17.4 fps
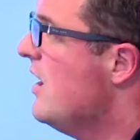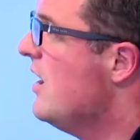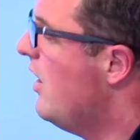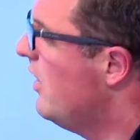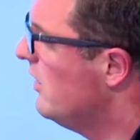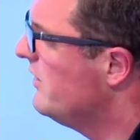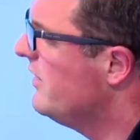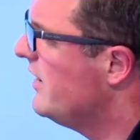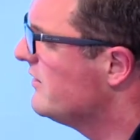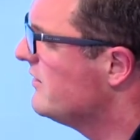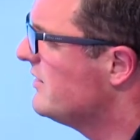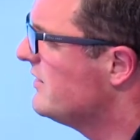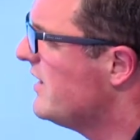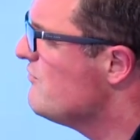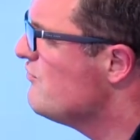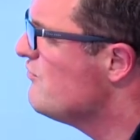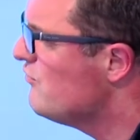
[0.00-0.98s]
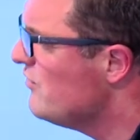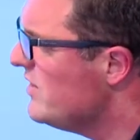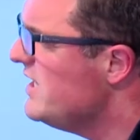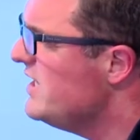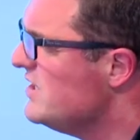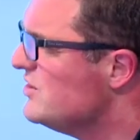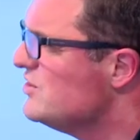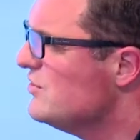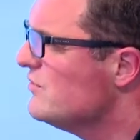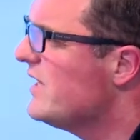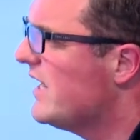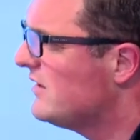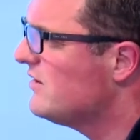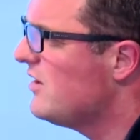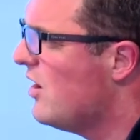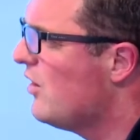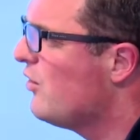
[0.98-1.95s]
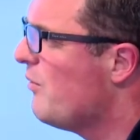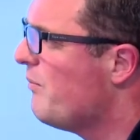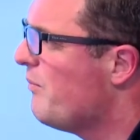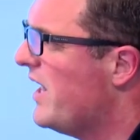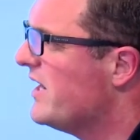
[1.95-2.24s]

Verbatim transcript: all of that, they really do get caught up.